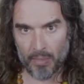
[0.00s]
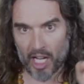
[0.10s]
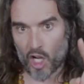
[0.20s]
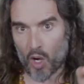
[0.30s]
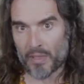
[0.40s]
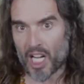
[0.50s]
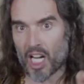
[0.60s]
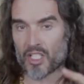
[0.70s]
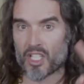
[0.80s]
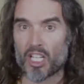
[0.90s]
by
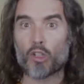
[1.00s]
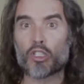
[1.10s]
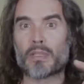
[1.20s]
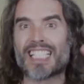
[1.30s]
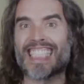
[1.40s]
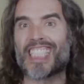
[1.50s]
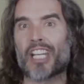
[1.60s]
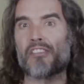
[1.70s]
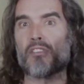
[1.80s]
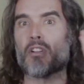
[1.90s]
Comcast and ultimately
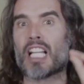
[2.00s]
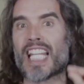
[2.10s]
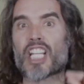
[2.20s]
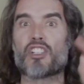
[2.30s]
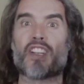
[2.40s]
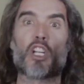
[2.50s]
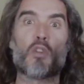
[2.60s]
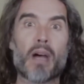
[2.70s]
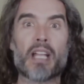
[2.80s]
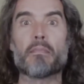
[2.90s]
General Electric, who
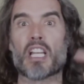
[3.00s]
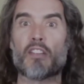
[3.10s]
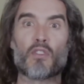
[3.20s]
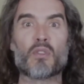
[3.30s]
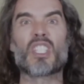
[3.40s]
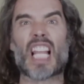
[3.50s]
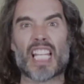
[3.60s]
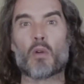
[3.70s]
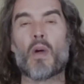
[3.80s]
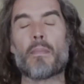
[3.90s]
make money through
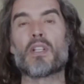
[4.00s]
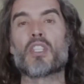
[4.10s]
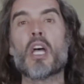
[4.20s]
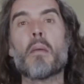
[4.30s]
selling weapons,